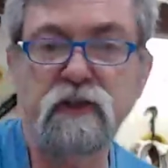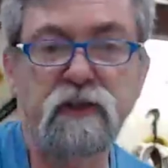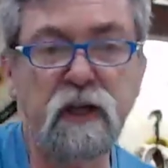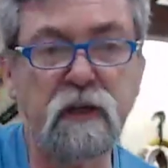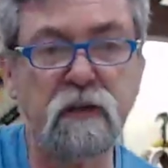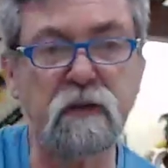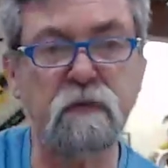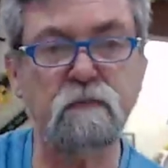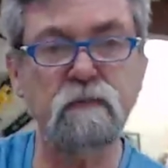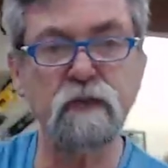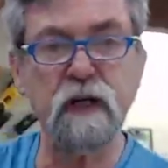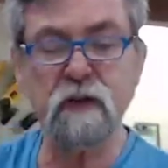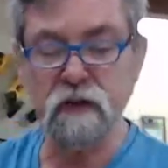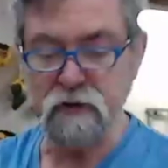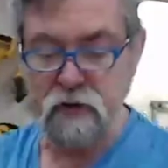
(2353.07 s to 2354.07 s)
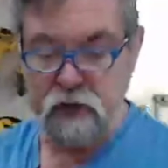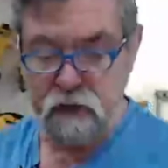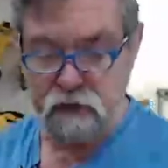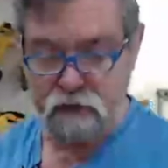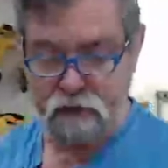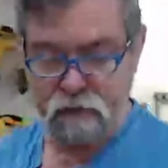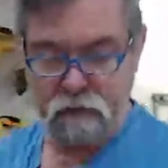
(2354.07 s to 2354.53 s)
Check the
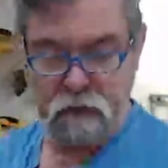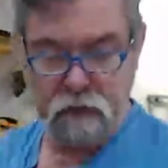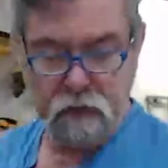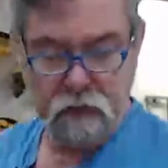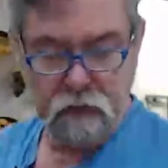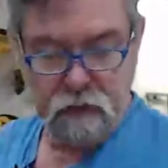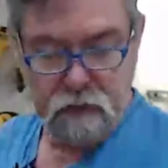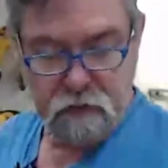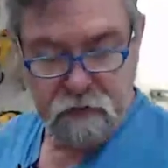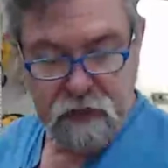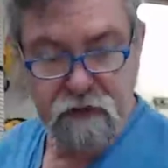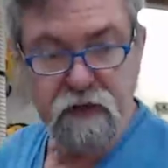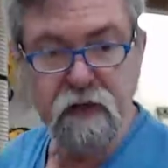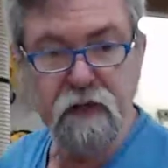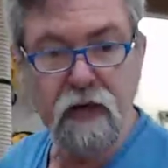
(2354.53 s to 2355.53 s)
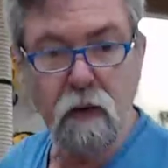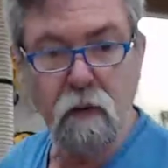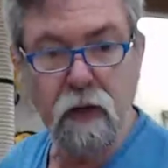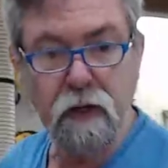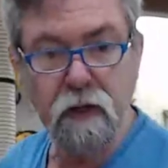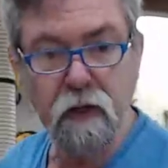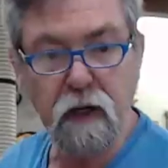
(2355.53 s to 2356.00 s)
settings. Now that's in that
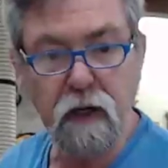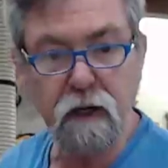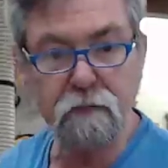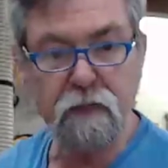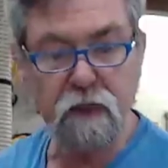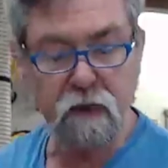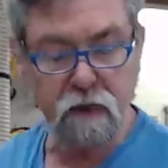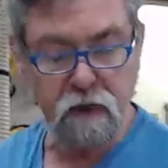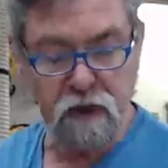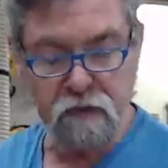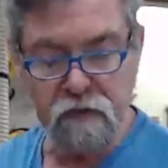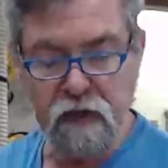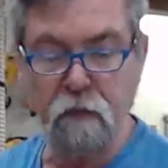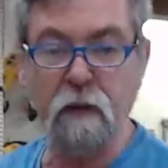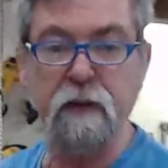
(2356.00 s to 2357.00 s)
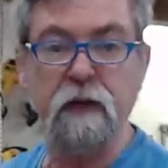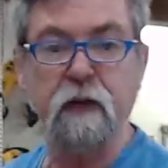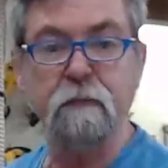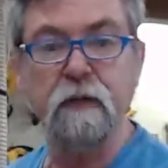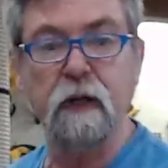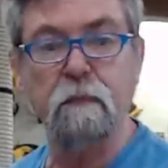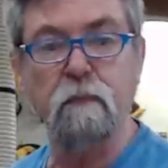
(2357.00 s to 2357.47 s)
one, and I'm going to leave that one there.
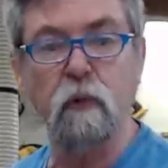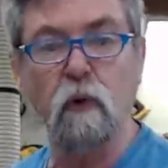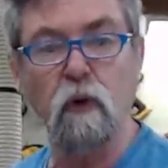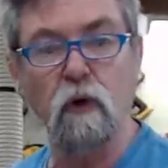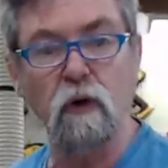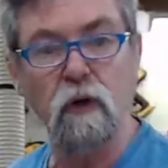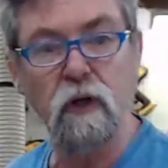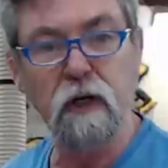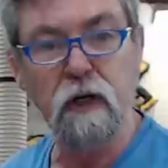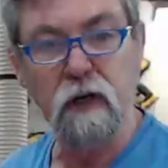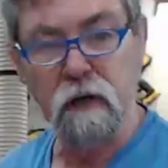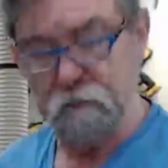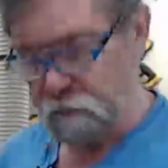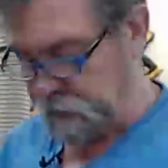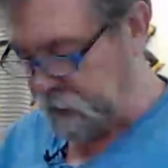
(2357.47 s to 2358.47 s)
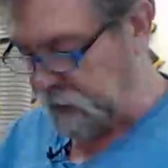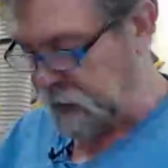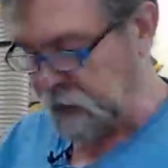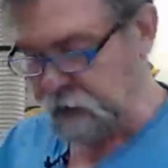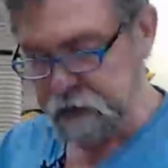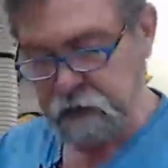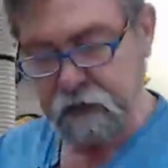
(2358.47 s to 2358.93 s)
I'm going to pour the
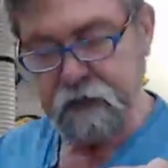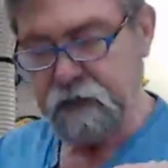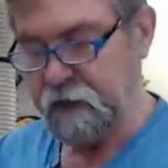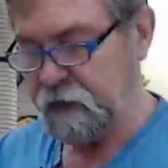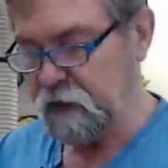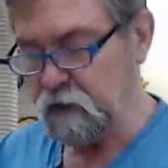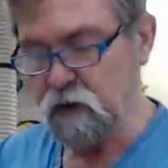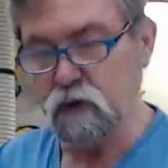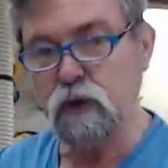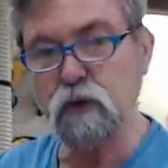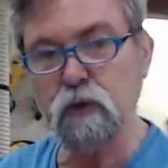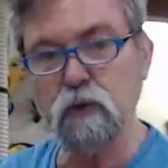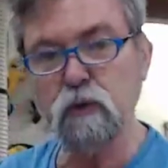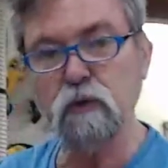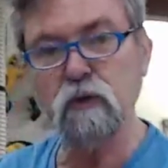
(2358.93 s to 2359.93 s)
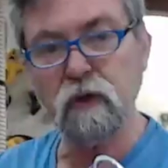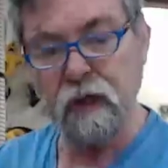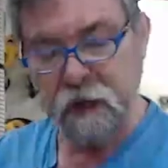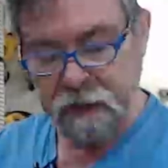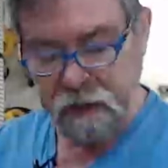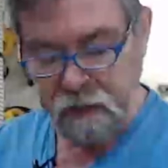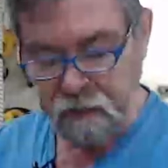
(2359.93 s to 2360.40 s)
hardener into
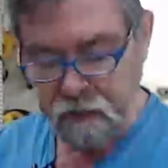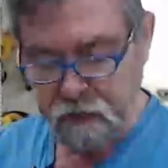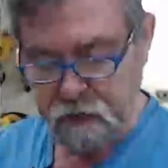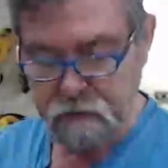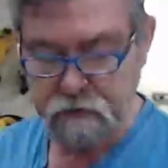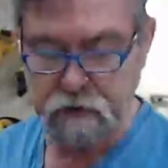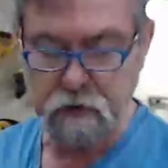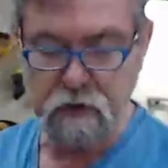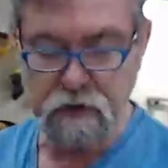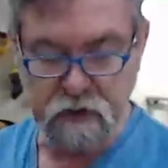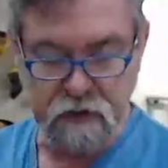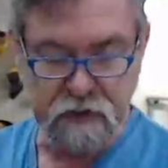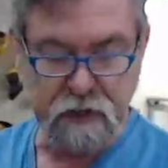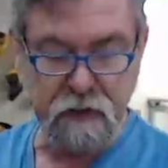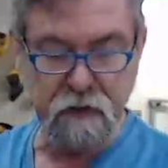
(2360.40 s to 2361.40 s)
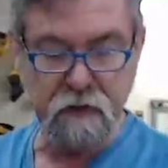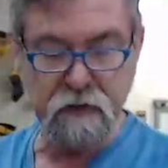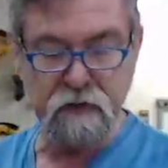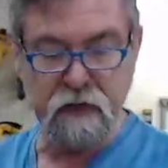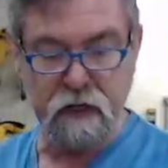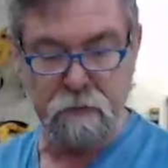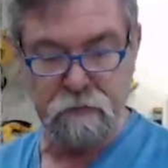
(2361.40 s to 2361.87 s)
another cup, so it's exactly the
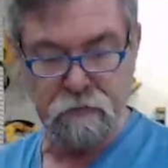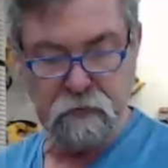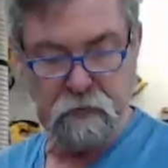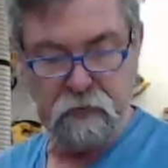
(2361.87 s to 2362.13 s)
same.